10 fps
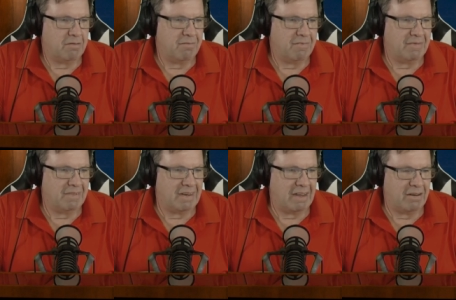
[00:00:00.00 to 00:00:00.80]

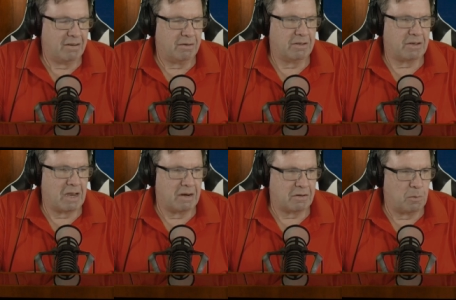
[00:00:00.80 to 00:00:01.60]
No, it's
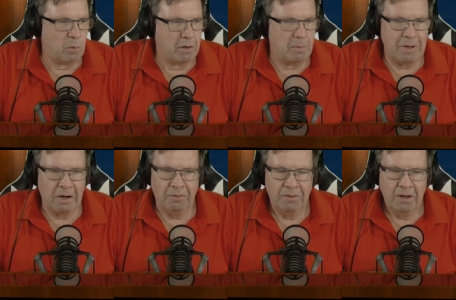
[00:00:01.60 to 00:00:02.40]
kind of somewhere in the middle.